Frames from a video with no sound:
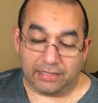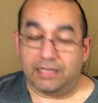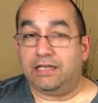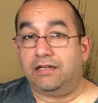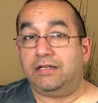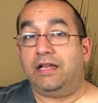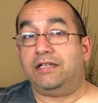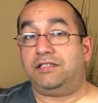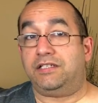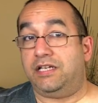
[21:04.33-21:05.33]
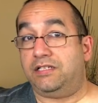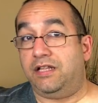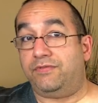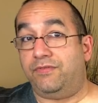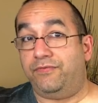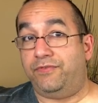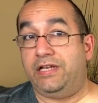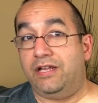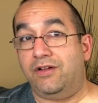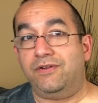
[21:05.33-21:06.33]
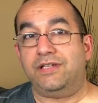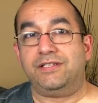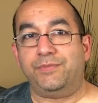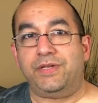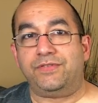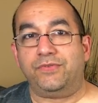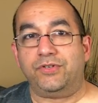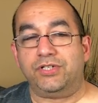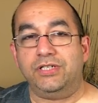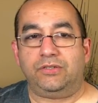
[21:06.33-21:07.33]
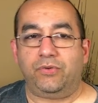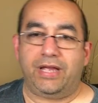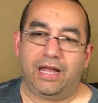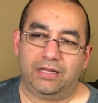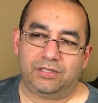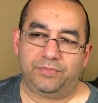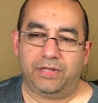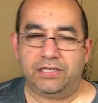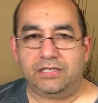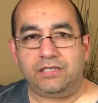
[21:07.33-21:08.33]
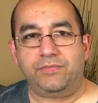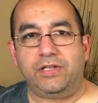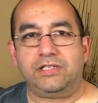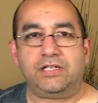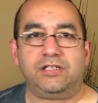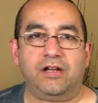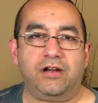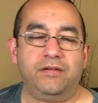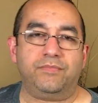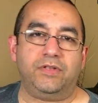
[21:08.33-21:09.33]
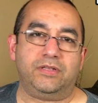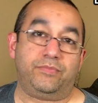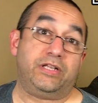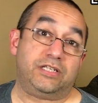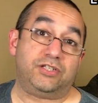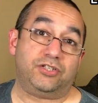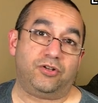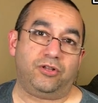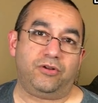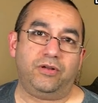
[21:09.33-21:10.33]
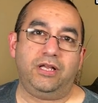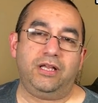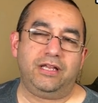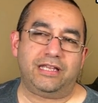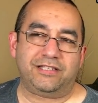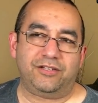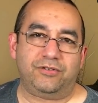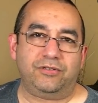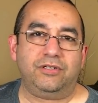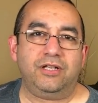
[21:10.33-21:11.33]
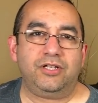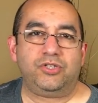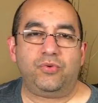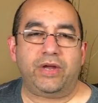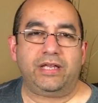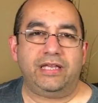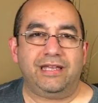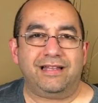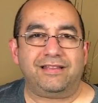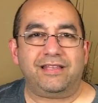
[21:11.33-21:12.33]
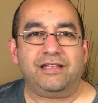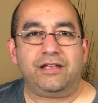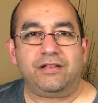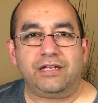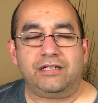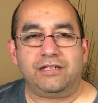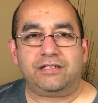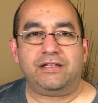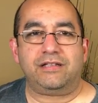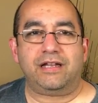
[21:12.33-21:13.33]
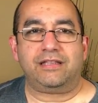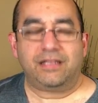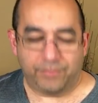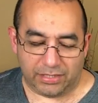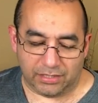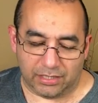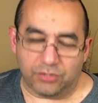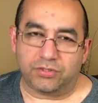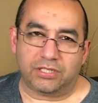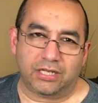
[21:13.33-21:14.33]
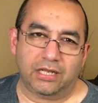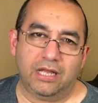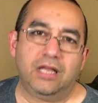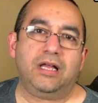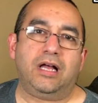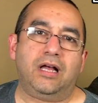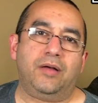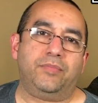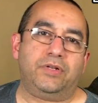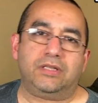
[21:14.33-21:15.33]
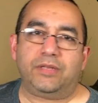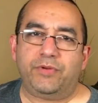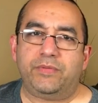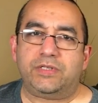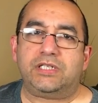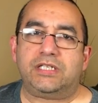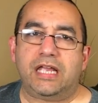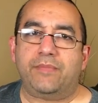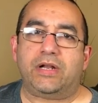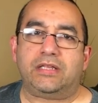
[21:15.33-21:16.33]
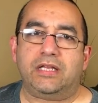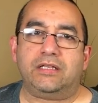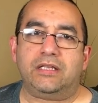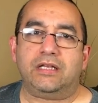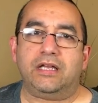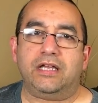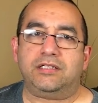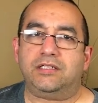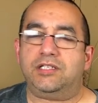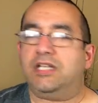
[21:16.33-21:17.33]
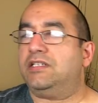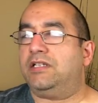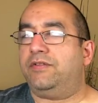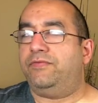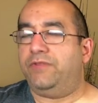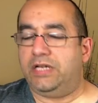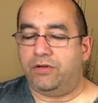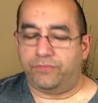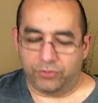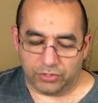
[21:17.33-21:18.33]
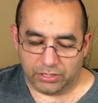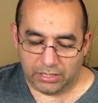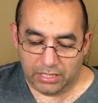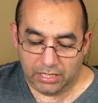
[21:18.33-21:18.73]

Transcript: I think on Exit Stage Left video is the best version. The way Alex plays plays the guitar, uh, plays his solo. He has a little twangy uh, thing there that he does there that I think makes it interesting. Um, but they're pretty much the same. But I think the Exit Stage Left video version